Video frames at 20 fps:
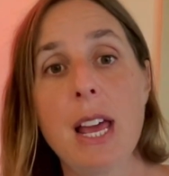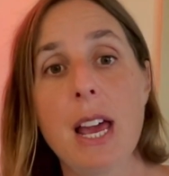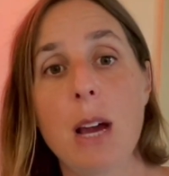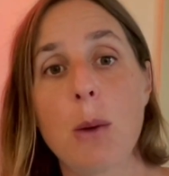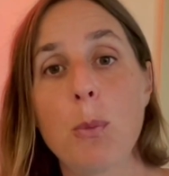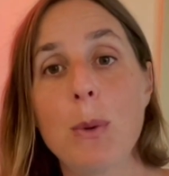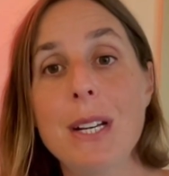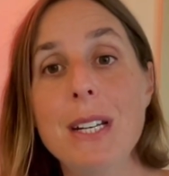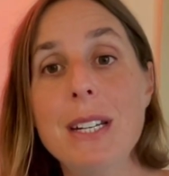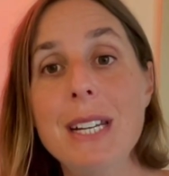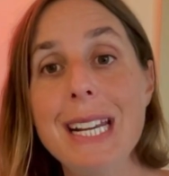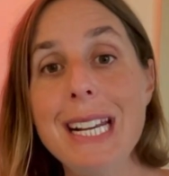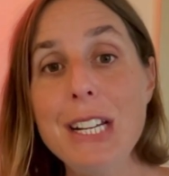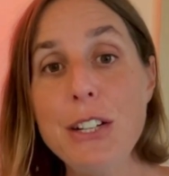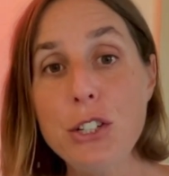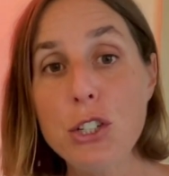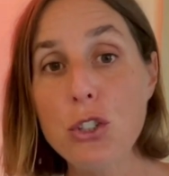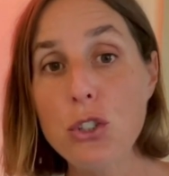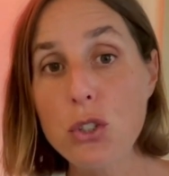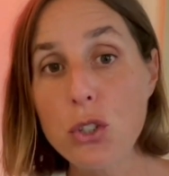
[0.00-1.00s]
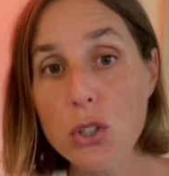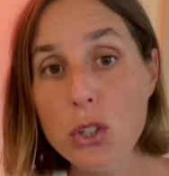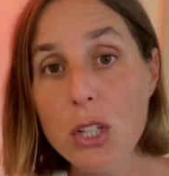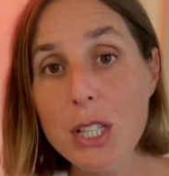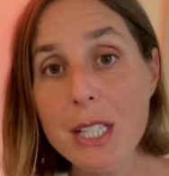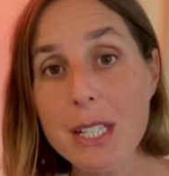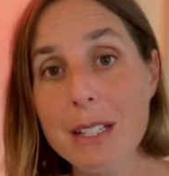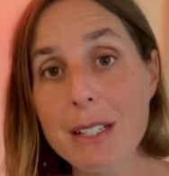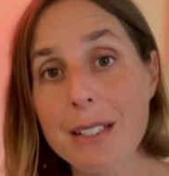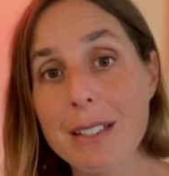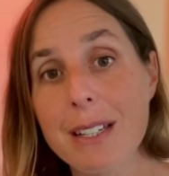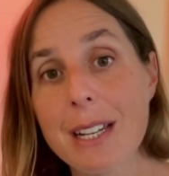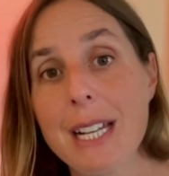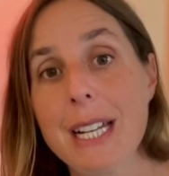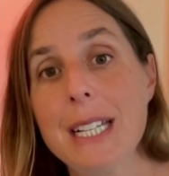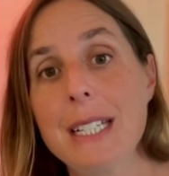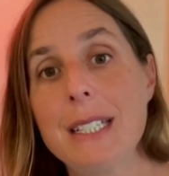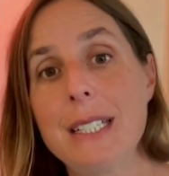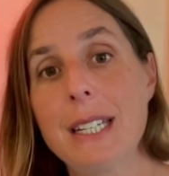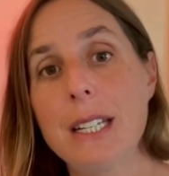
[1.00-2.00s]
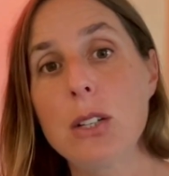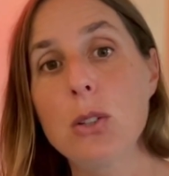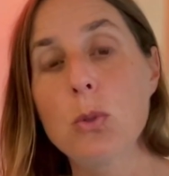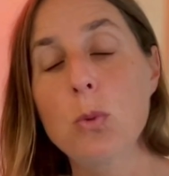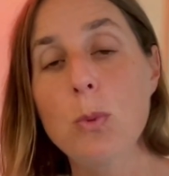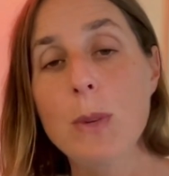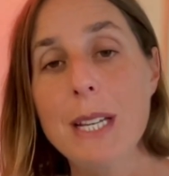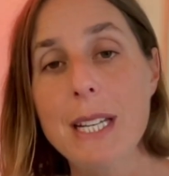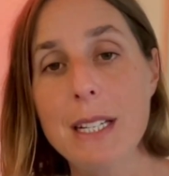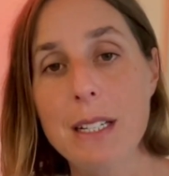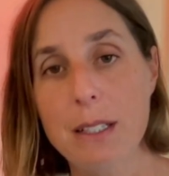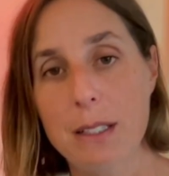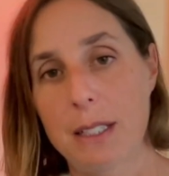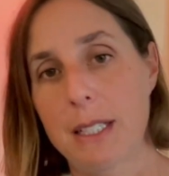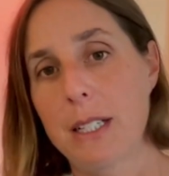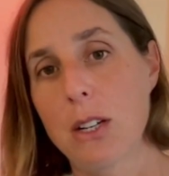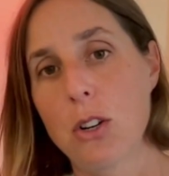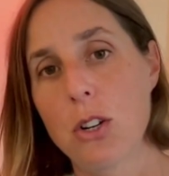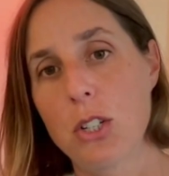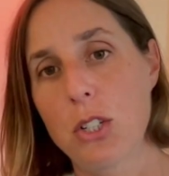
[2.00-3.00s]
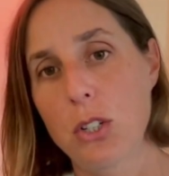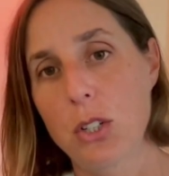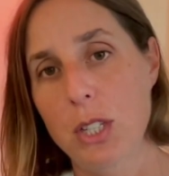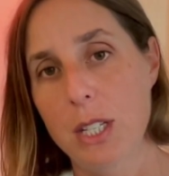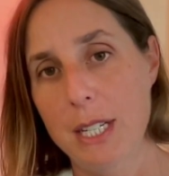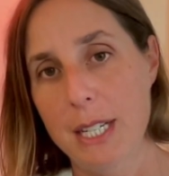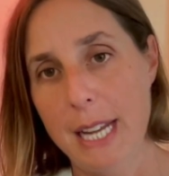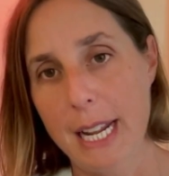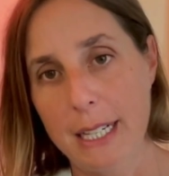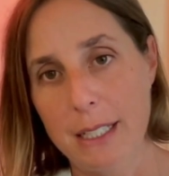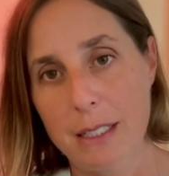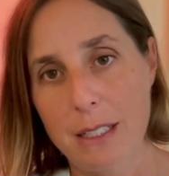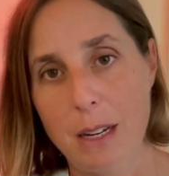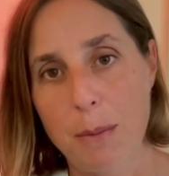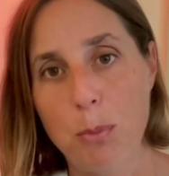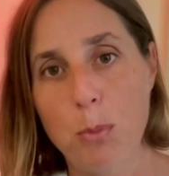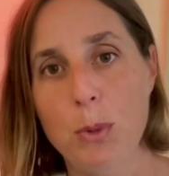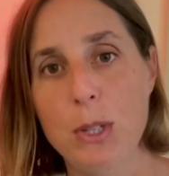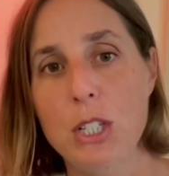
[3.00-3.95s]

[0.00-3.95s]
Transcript: and we need to do this till we go to the next step,